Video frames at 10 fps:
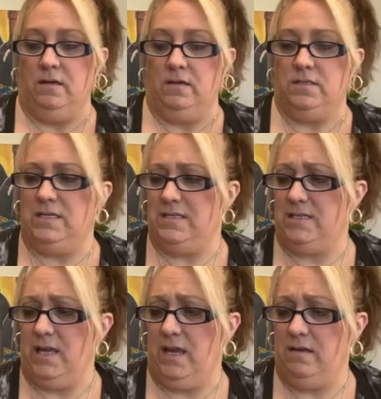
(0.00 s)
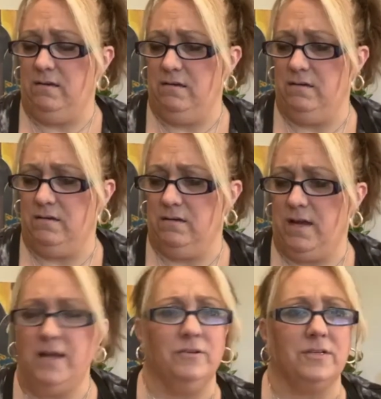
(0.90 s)
it a 10?
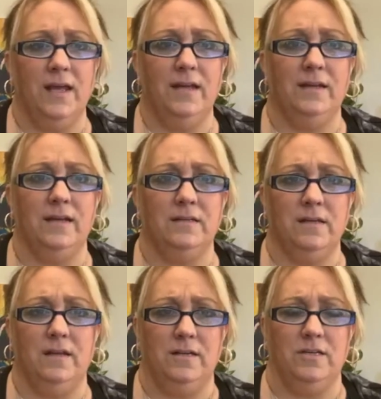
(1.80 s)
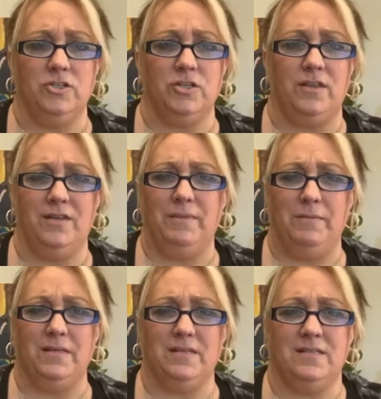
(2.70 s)
8 or 10 inch, I think
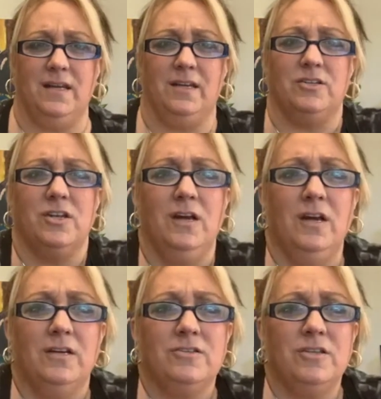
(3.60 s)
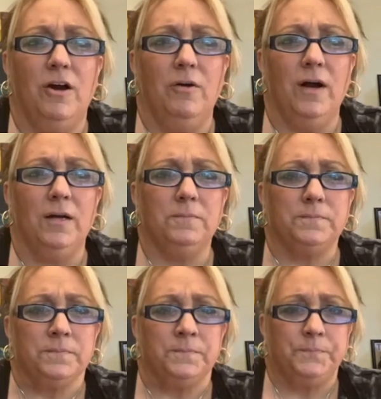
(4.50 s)
maybe it's a 10 inch. So
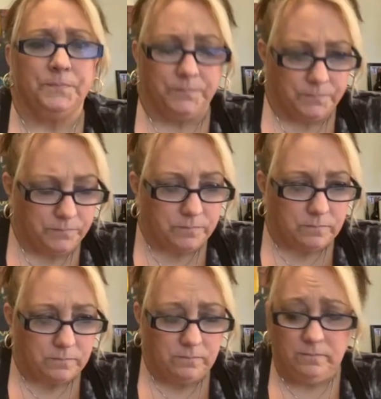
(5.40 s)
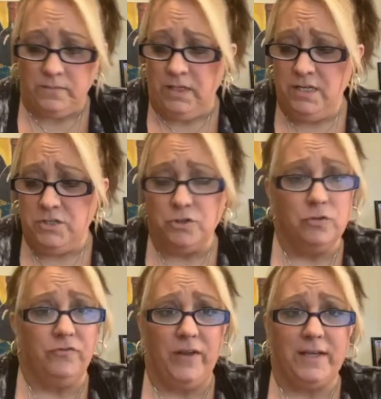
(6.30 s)
these are
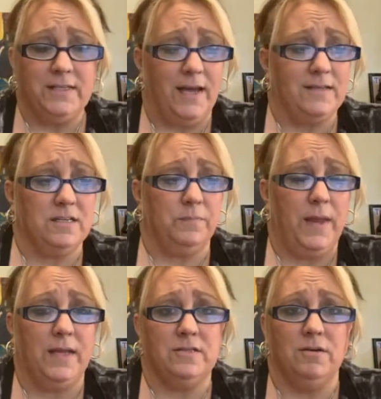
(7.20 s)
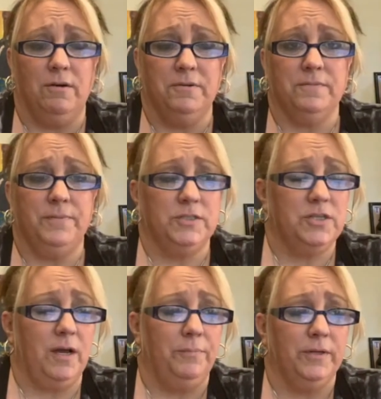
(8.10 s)
fantastic pans, so
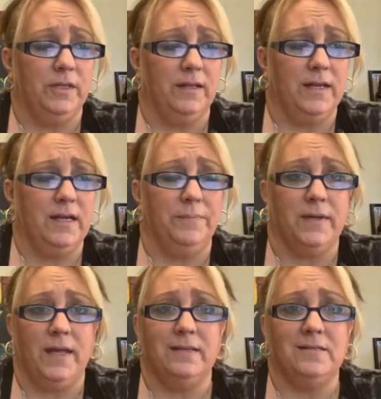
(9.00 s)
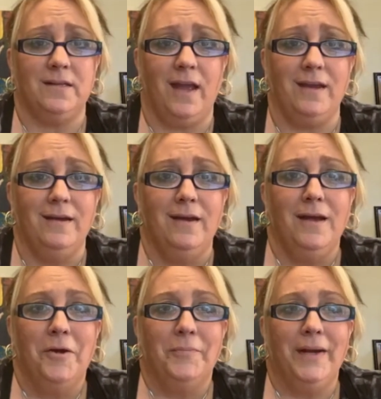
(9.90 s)
I'll put the link up again today.
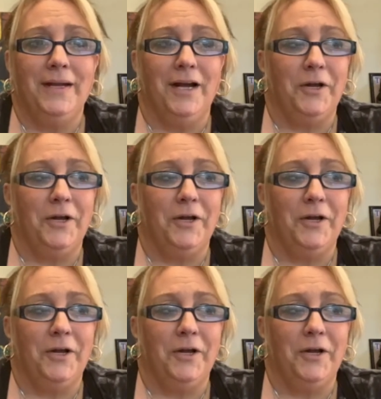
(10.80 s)
But